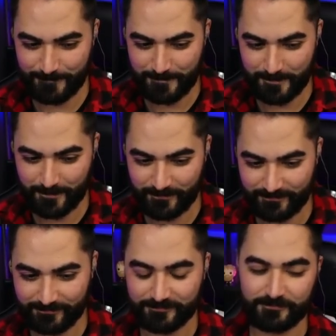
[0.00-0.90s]

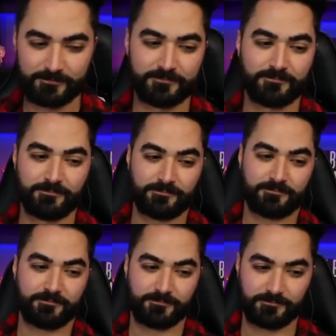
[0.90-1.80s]

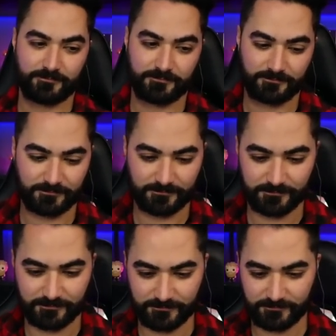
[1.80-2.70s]

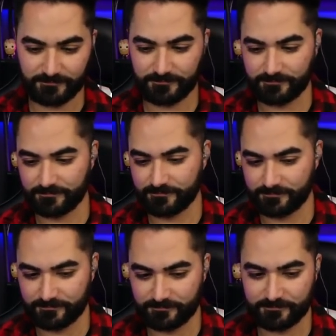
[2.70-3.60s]

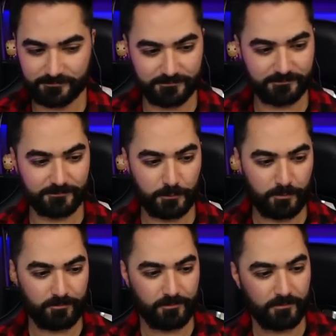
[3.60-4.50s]

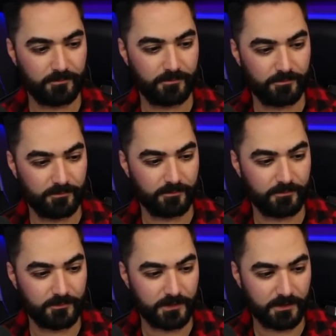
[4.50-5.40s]

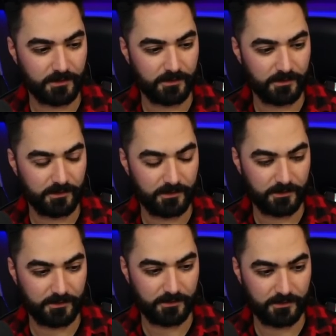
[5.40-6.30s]

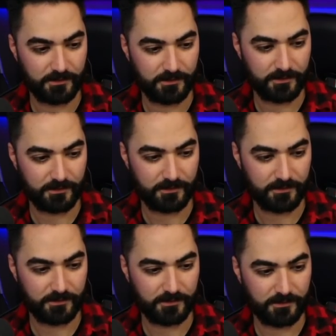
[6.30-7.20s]

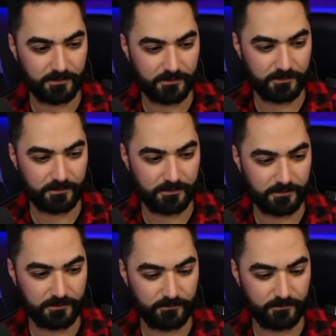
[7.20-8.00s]
[no speech]